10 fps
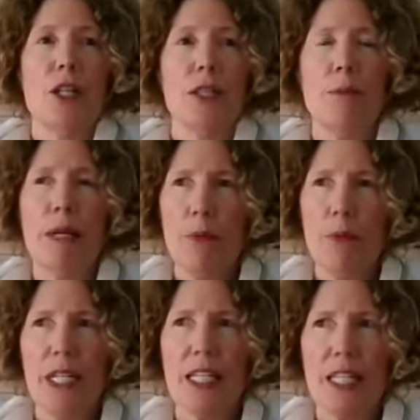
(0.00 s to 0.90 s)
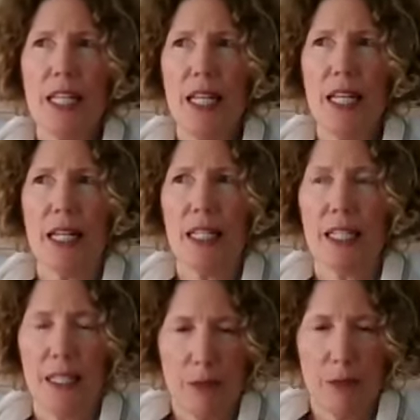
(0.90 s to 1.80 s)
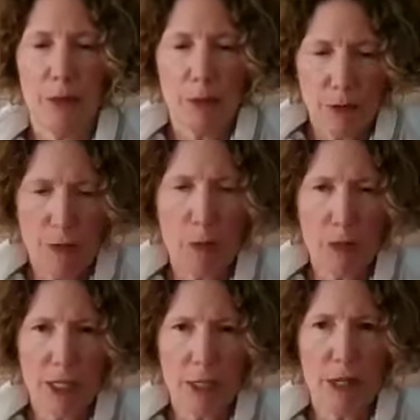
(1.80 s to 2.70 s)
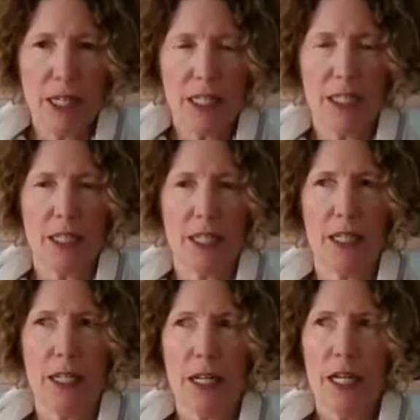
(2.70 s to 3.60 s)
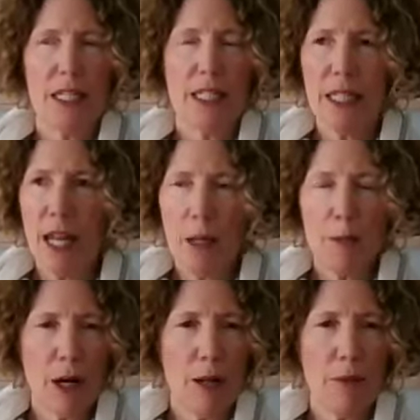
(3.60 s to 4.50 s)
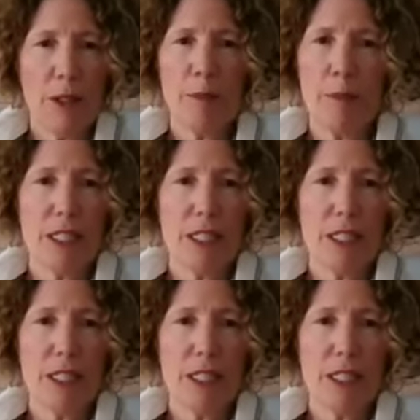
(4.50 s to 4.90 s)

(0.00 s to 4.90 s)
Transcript: the minute we see it when we're formally practicing, it's not a problem.